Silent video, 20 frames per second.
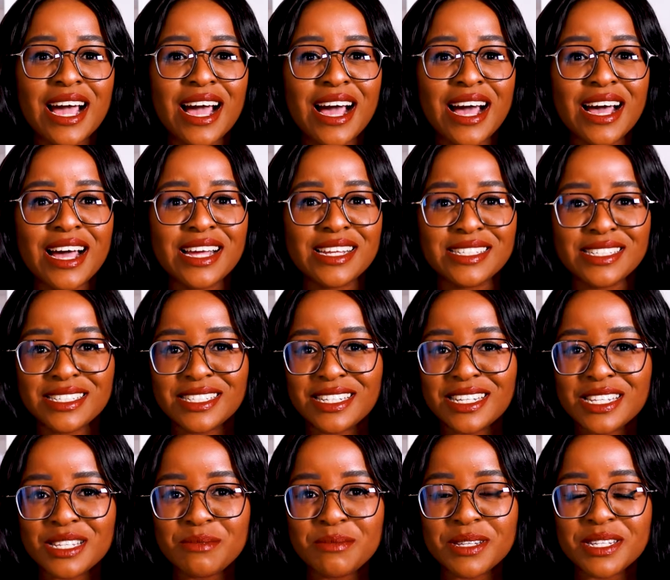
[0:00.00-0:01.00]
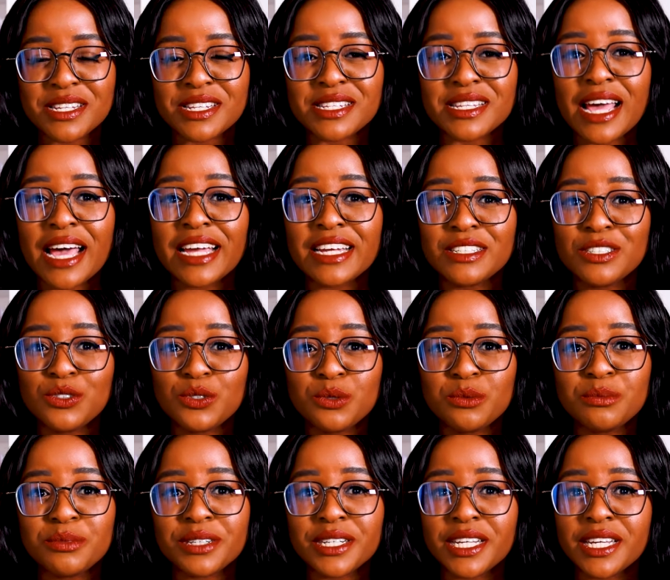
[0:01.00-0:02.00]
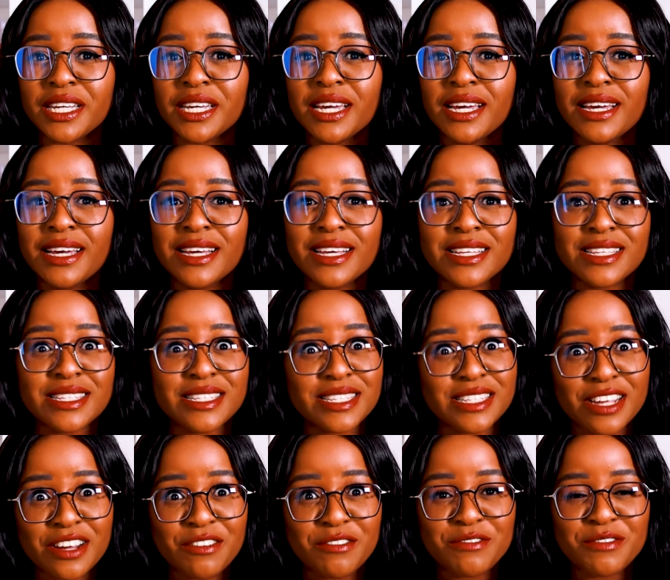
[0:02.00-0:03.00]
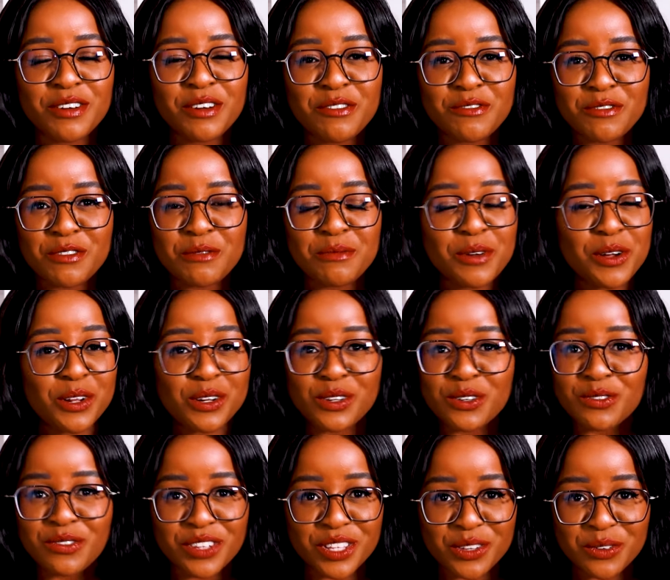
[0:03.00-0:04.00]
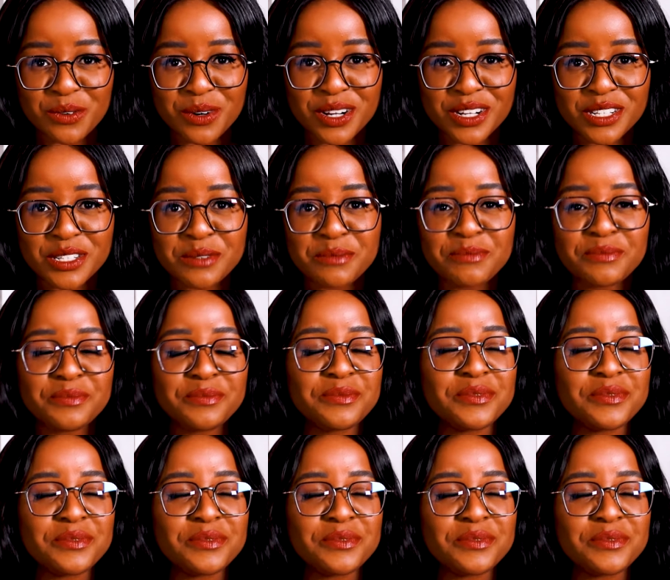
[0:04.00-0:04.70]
And in this business, I do bring stuff from all over the world.